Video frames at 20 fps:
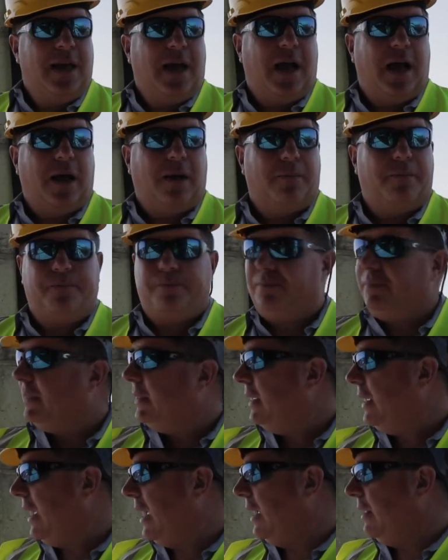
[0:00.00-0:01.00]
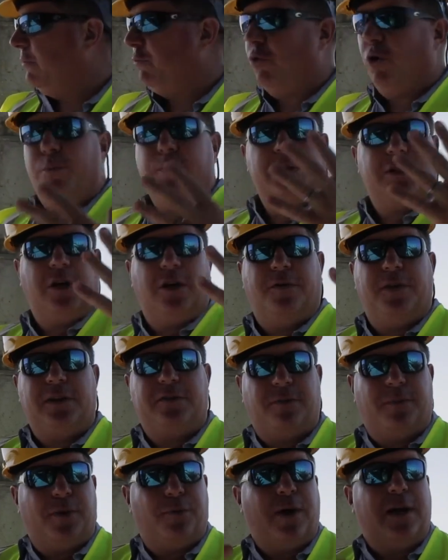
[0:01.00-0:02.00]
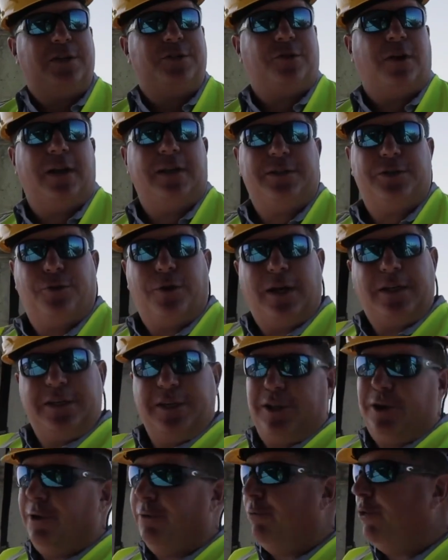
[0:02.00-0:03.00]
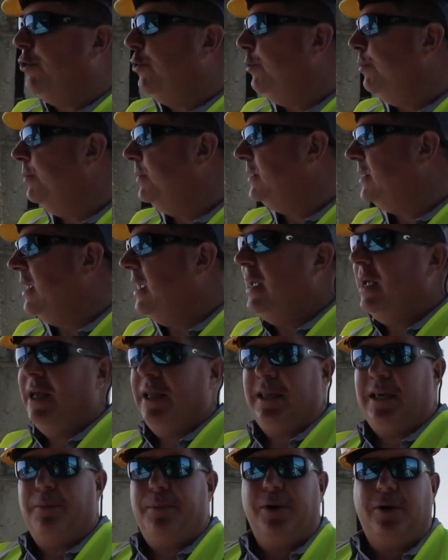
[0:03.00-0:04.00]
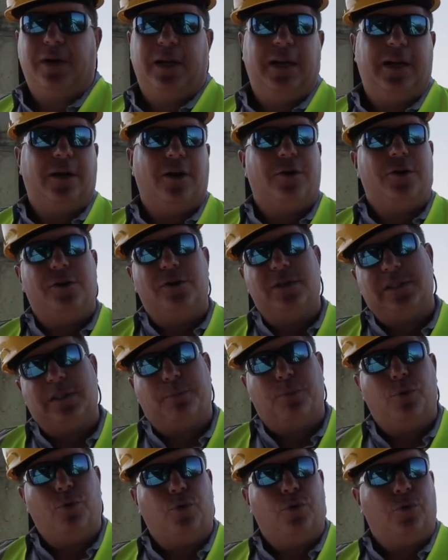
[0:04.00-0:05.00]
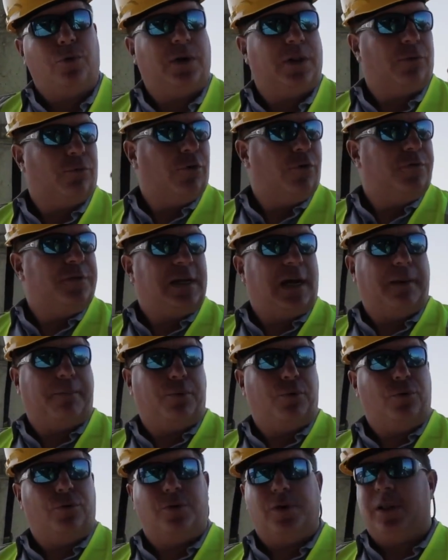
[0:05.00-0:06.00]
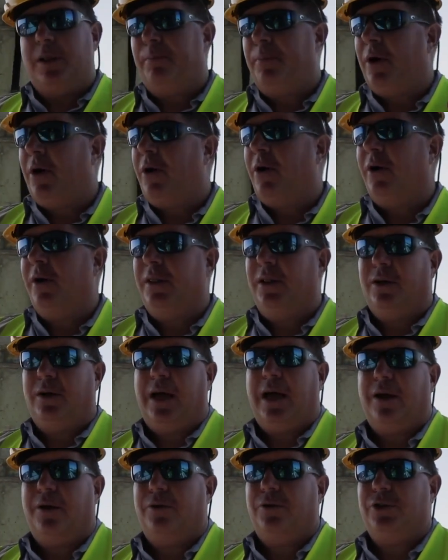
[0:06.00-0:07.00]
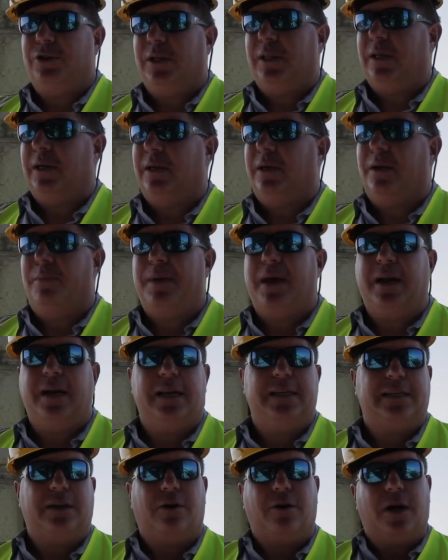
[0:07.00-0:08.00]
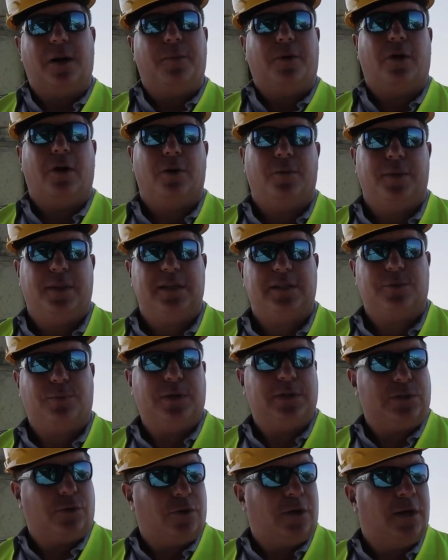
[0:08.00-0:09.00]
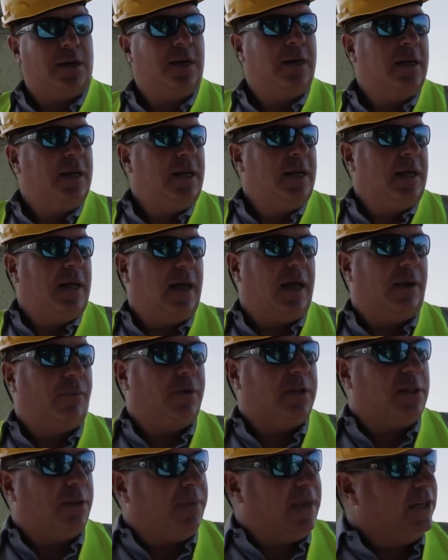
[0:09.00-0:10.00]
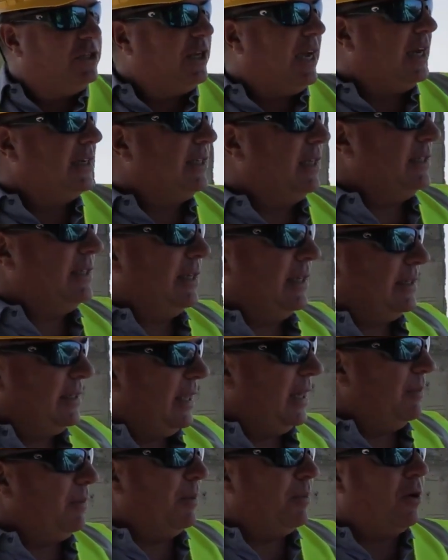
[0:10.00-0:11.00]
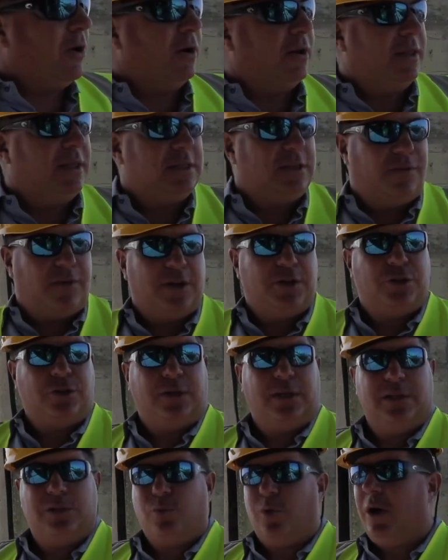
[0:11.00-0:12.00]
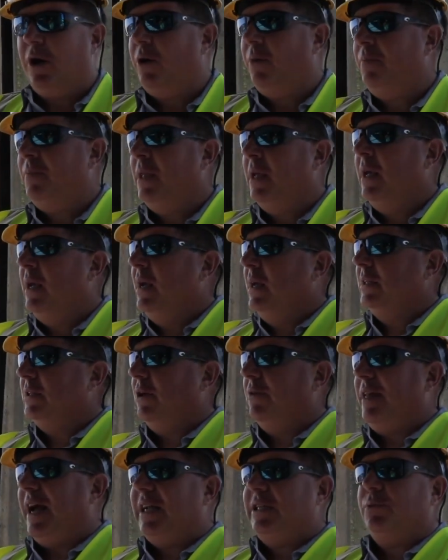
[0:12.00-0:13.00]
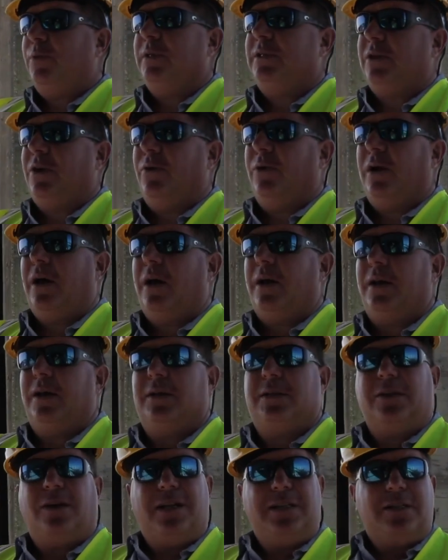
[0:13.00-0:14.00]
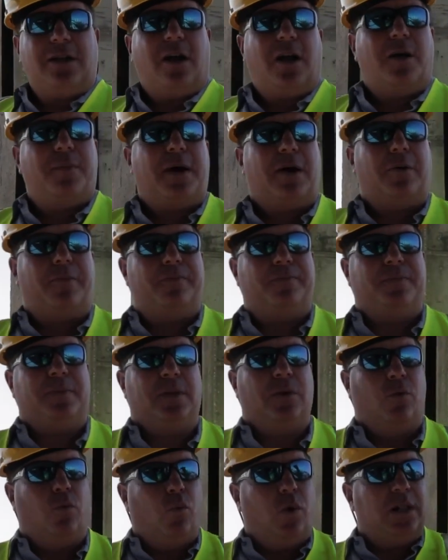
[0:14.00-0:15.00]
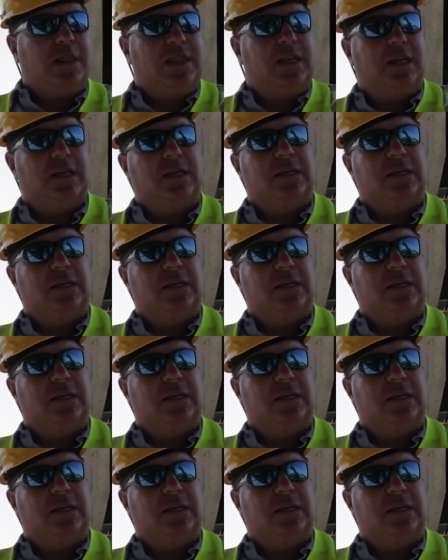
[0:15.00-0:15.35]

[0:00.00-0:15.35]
and room service from the restaurants direct to their rooms, the ability to go use the pool and the rooftop pool and the bar and the lounge and the amenities that'll come along with this resort, and with the beach access that's going to be part of this eventually as well. So that's what's going on here. So let's talk about what